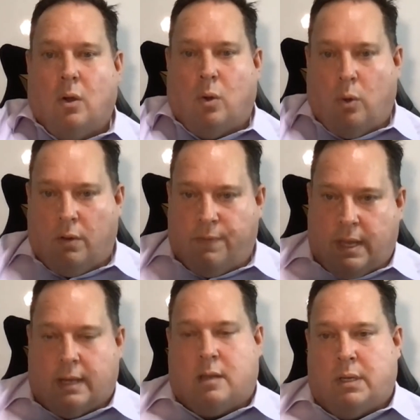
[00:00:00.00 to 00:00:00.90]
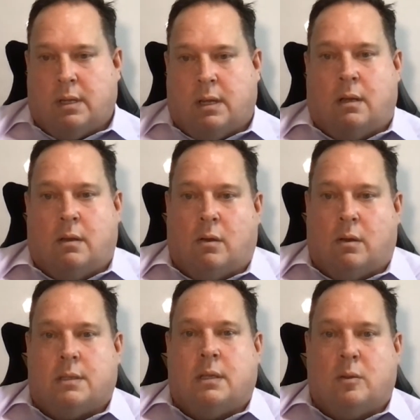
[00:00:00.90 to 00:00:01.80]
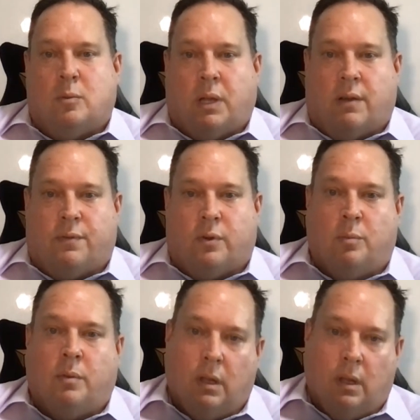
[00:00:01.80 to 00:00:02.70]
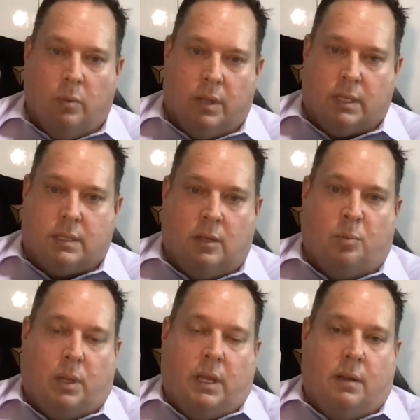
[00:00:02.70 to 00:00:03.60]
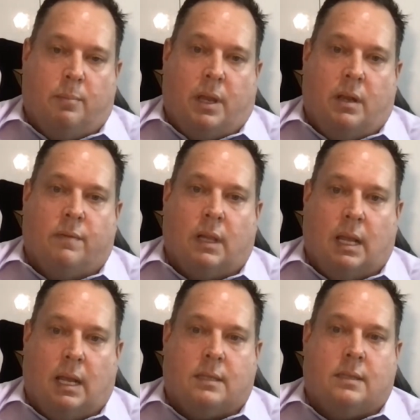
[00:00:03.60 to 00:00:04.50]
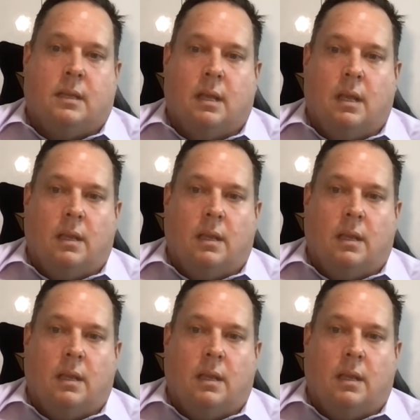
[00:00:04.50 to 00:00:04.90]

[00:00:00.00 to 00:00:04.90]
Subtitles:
all of that can be done on a single platform with a single pane of glass,